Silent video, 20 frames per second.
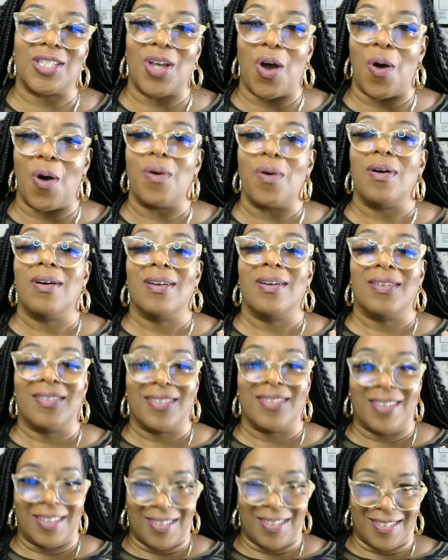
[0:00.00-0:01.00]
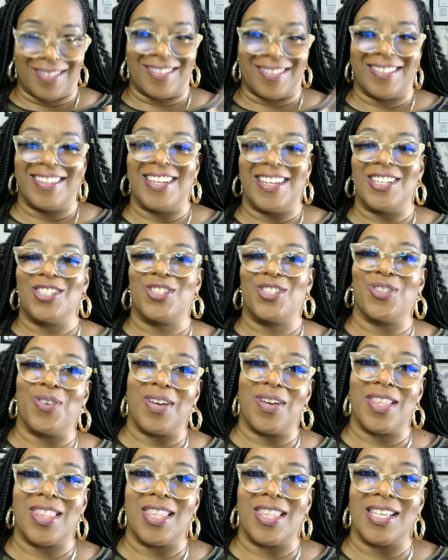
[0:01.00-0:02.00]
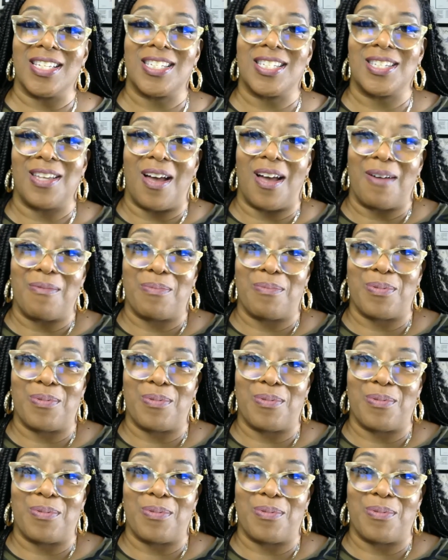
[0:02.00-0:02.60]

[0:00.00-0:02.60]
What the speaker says: So enjoy this